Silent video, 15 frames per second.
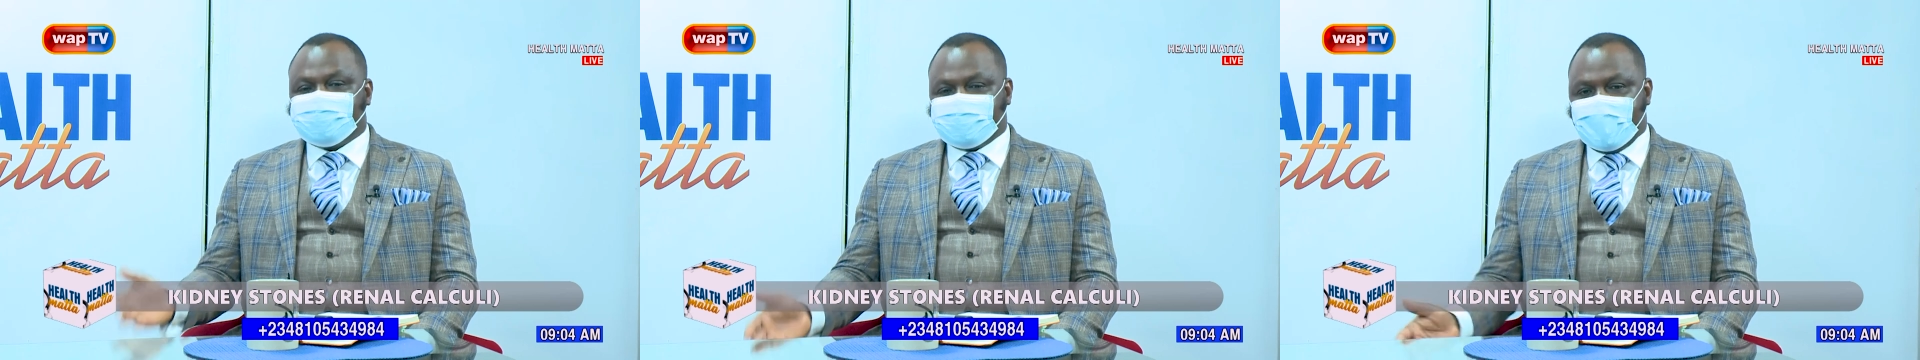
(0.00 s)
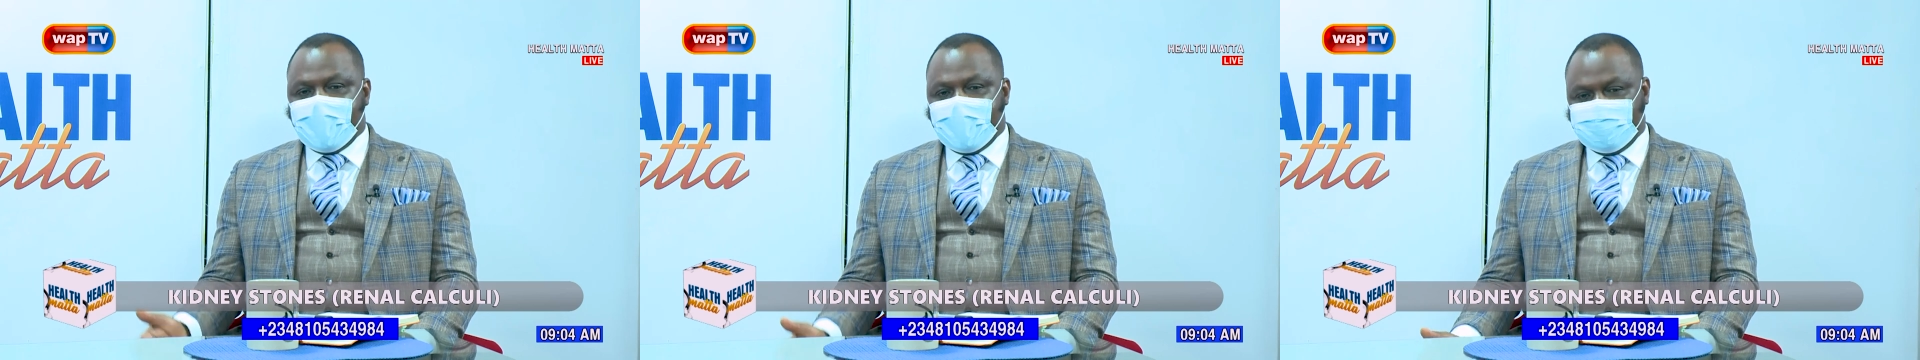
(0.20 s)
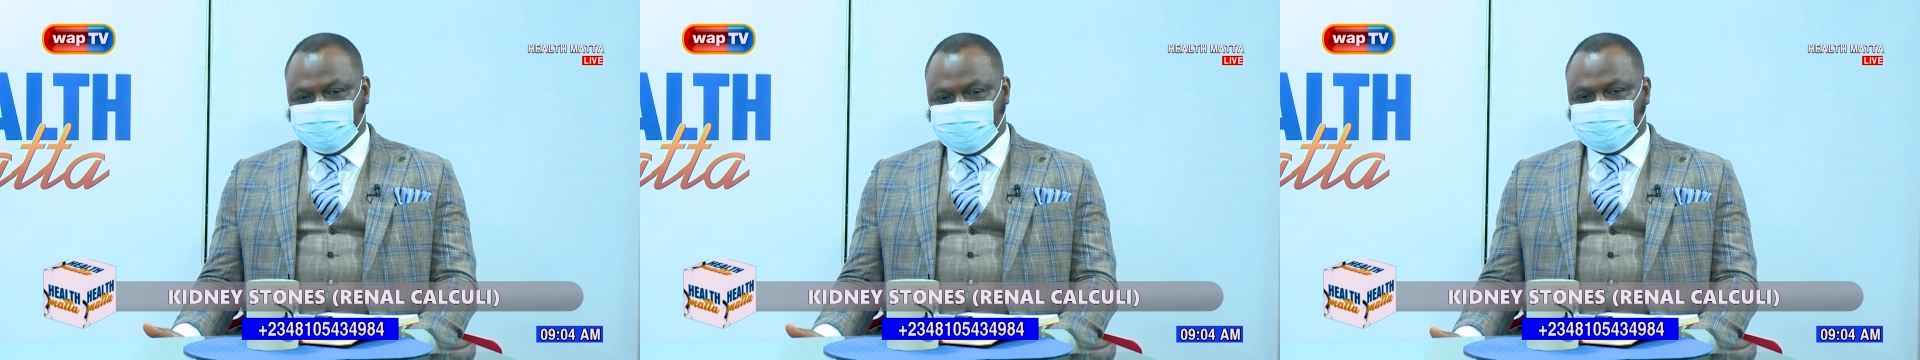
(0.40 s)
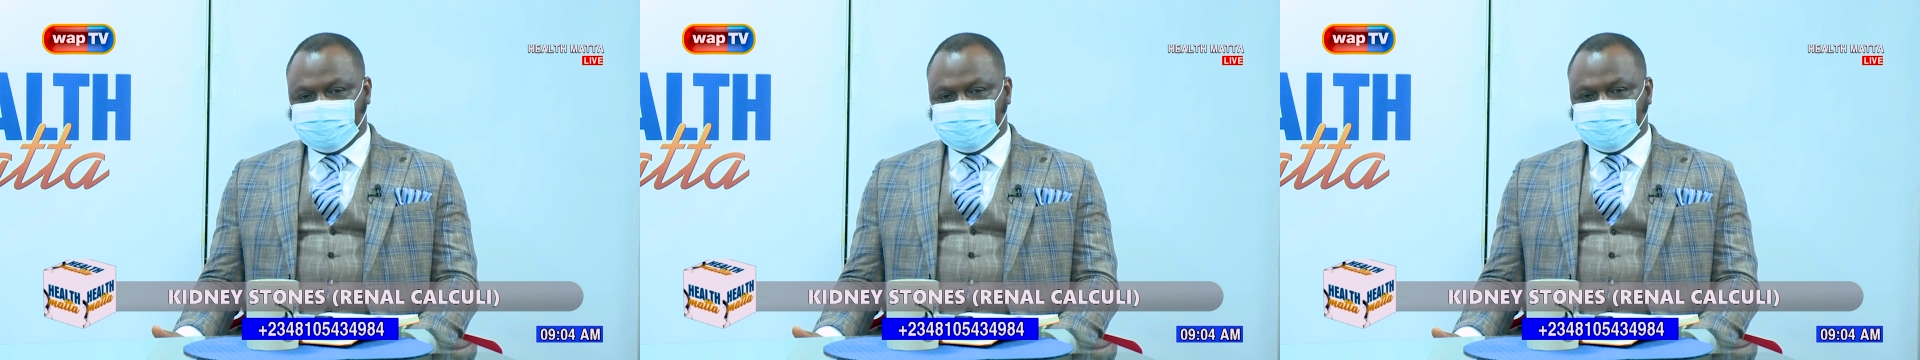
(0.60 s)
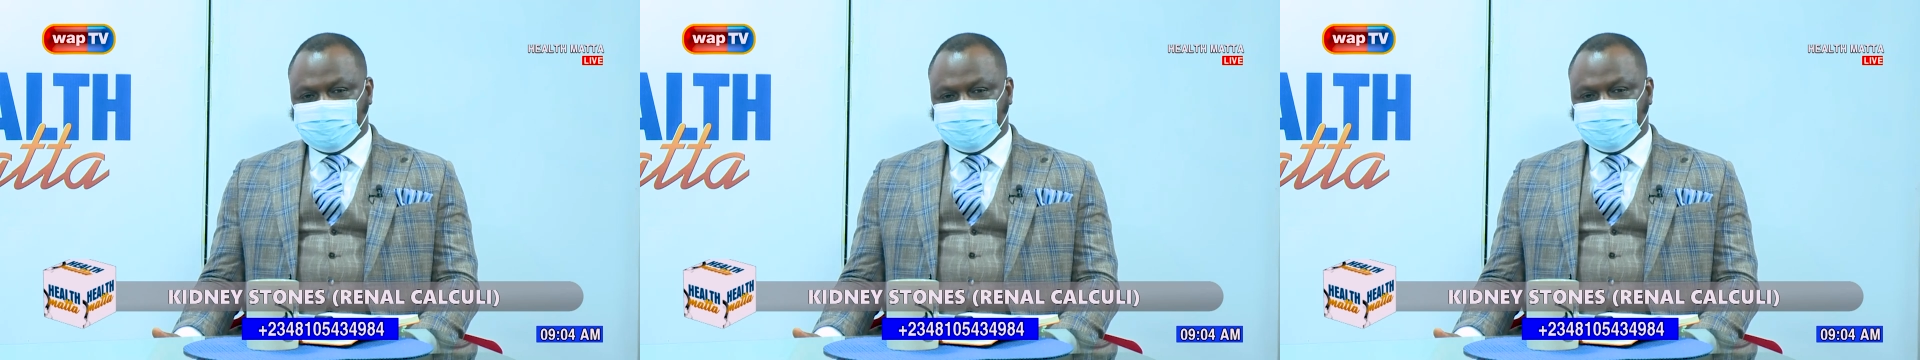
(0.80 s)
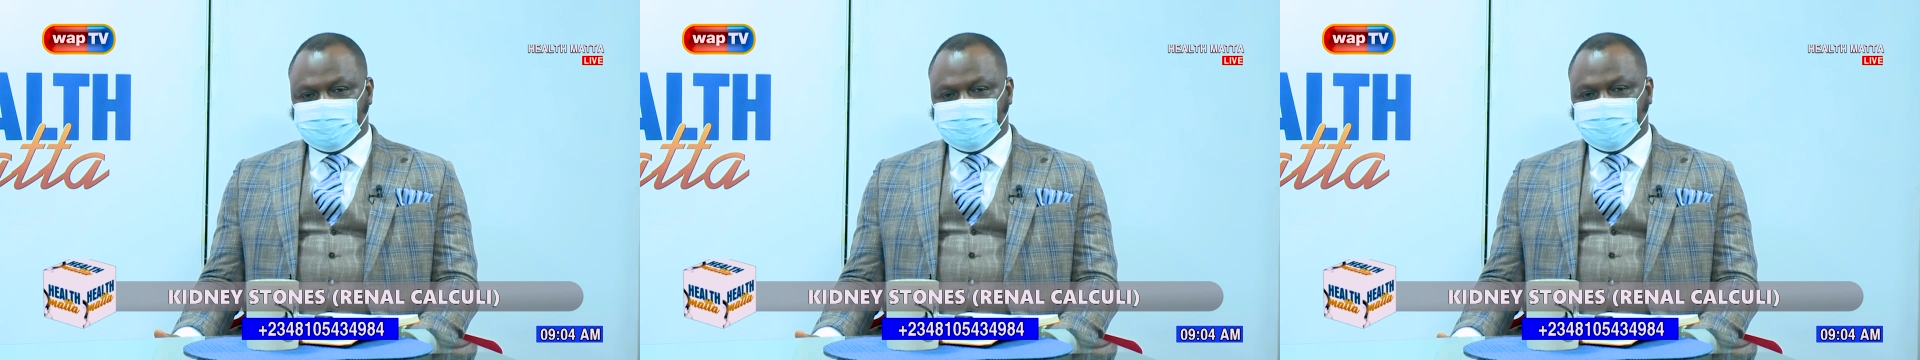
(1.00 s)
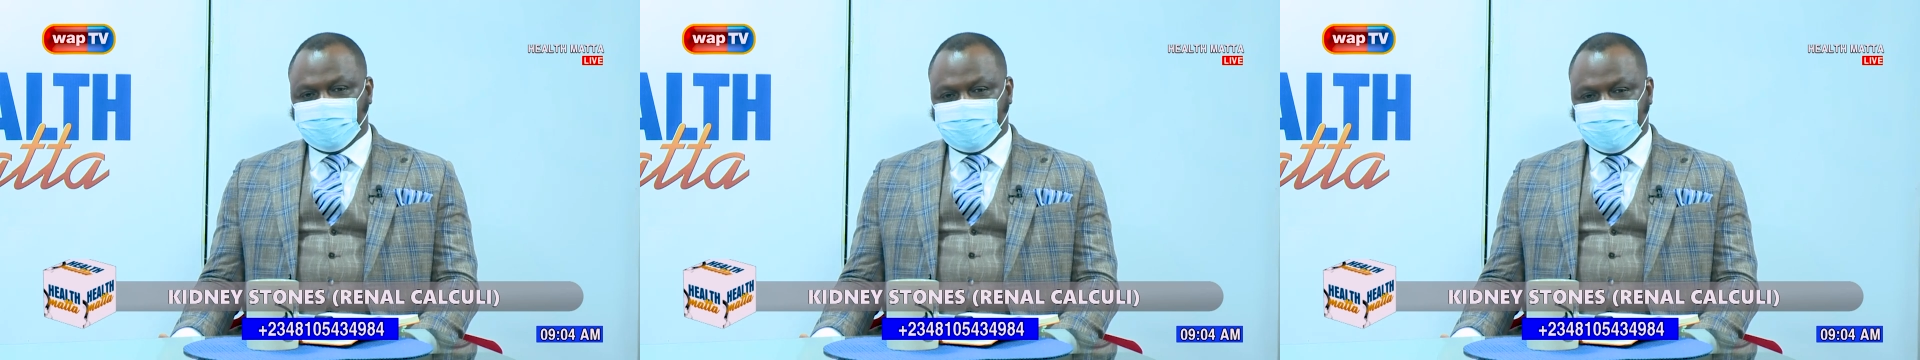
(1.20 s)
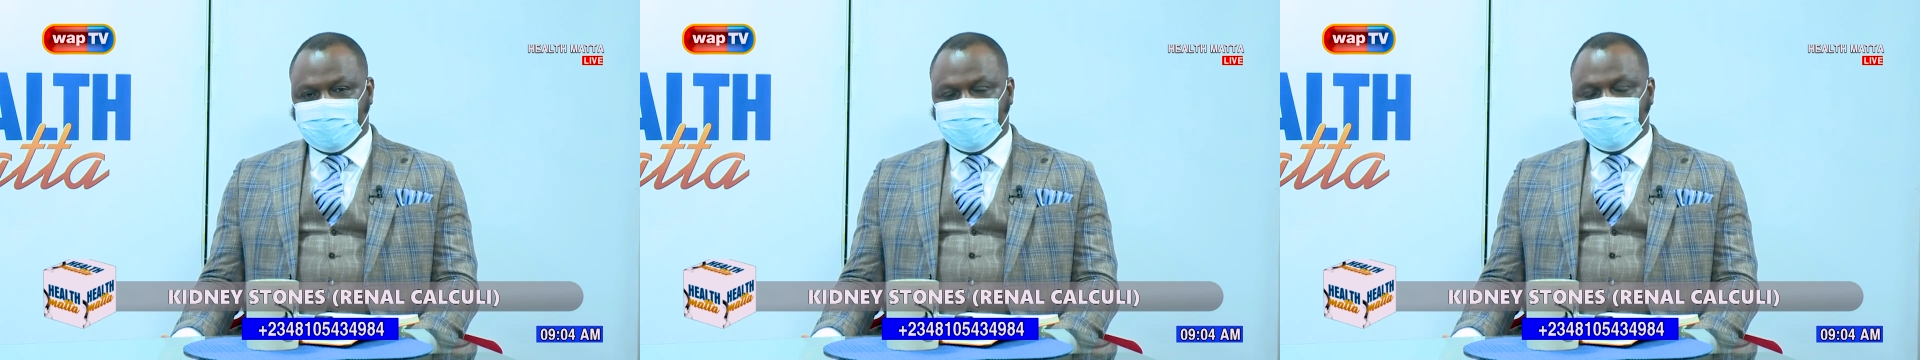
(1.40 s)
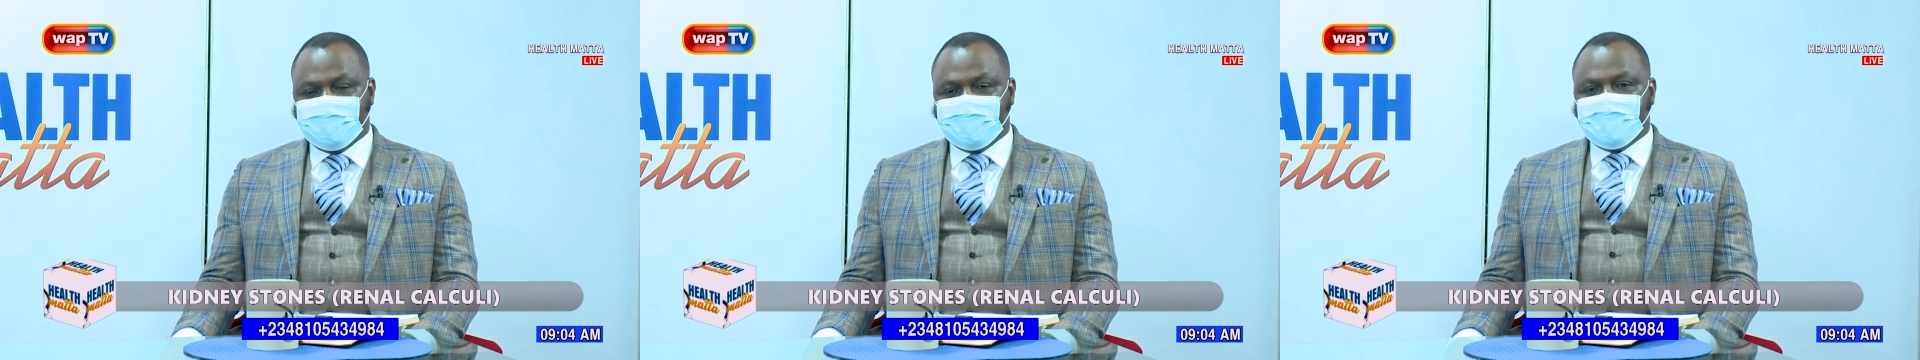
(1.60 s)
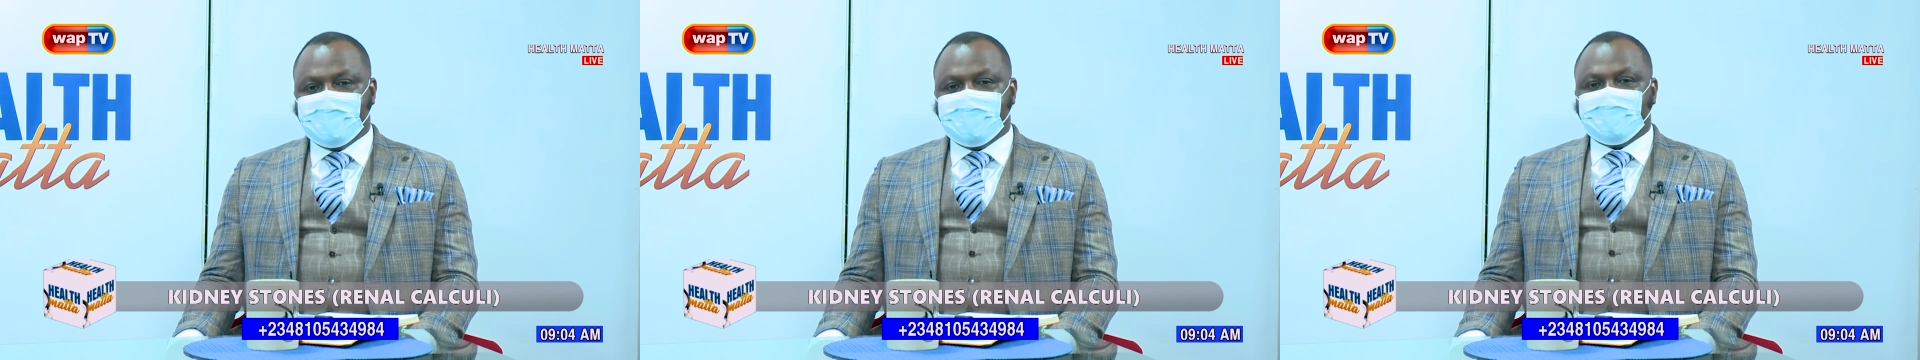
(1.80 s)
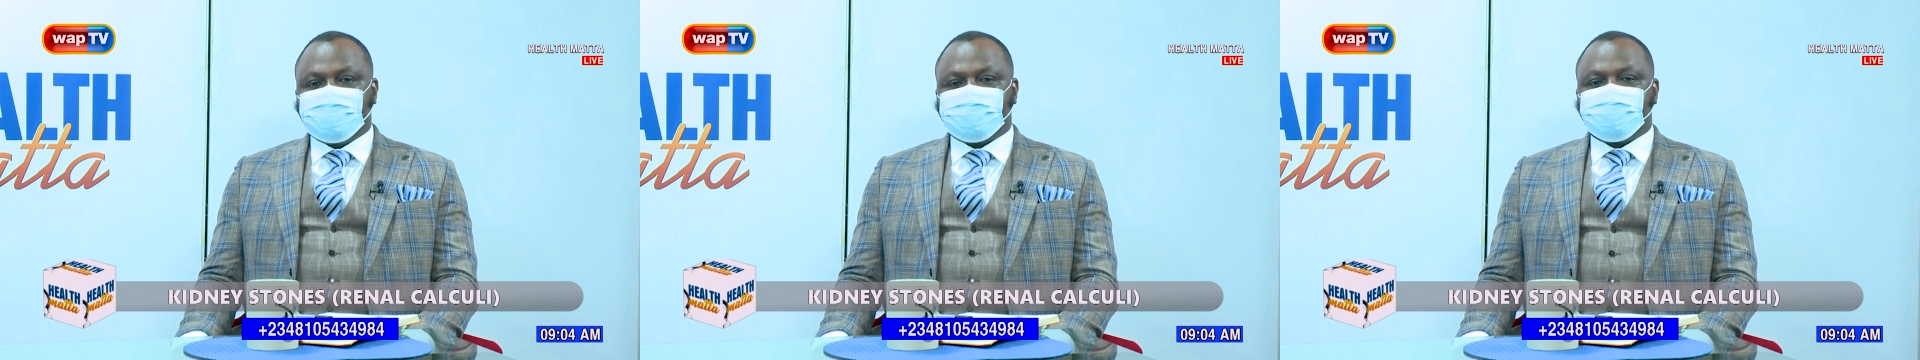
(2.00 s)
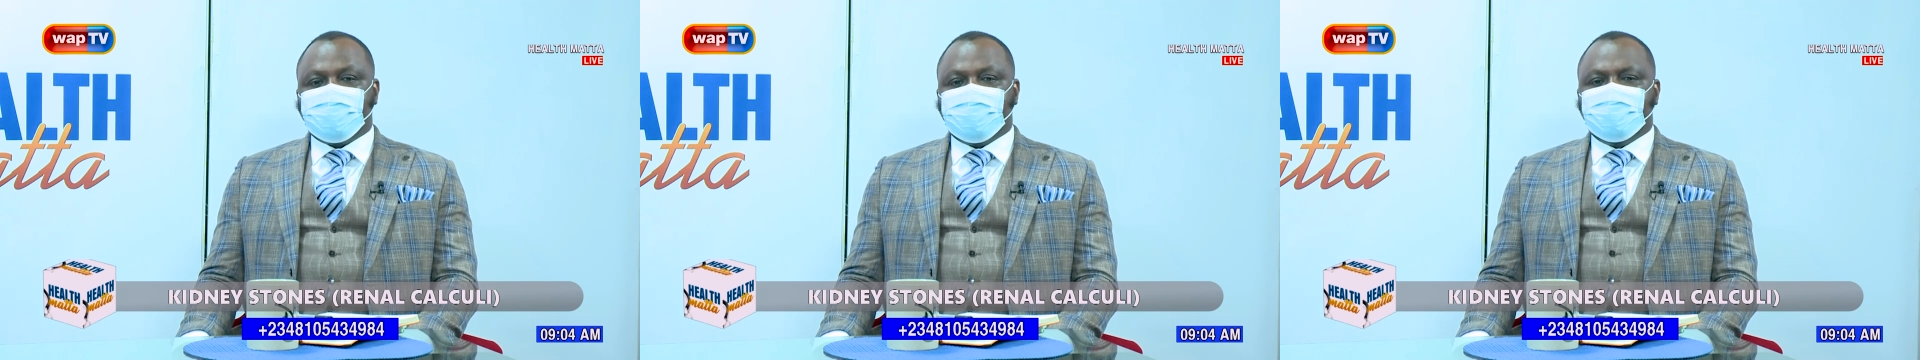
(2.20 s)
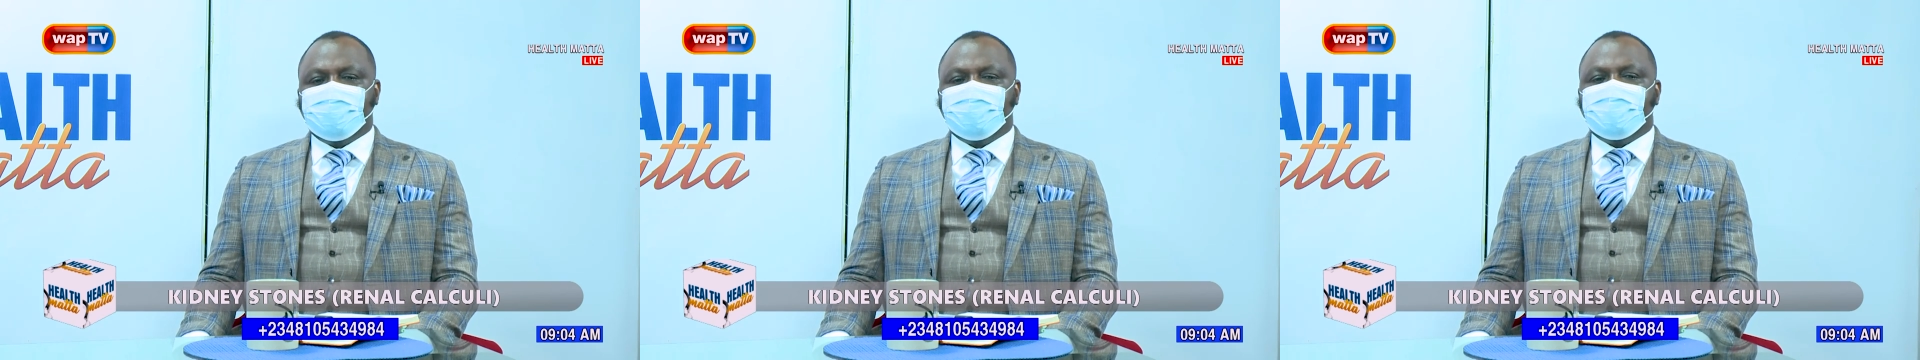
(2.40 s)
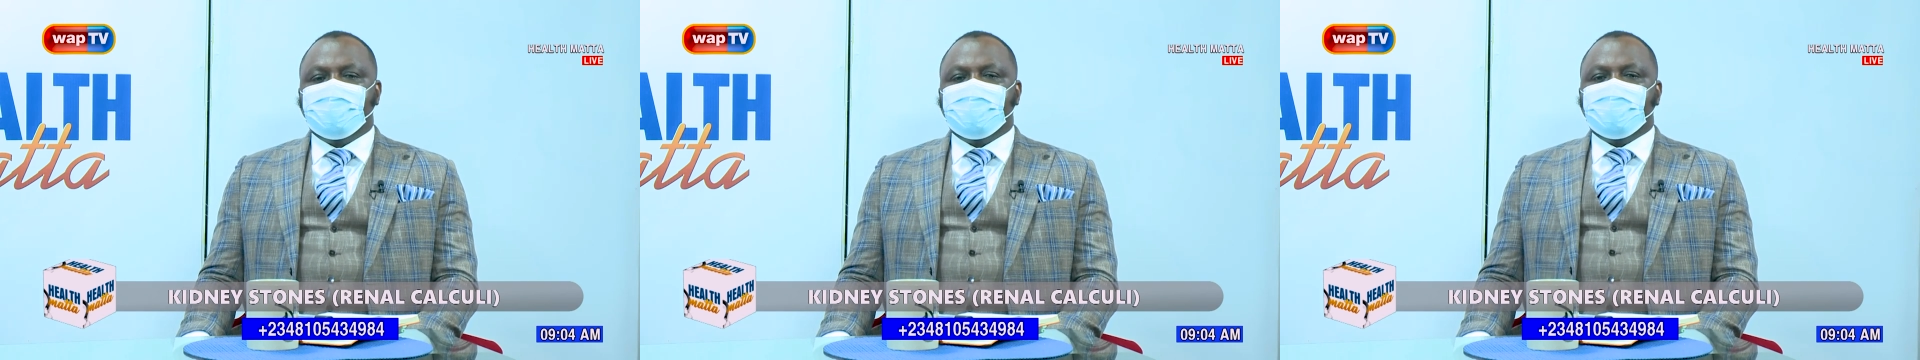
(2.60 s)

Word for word: scan. Okay, so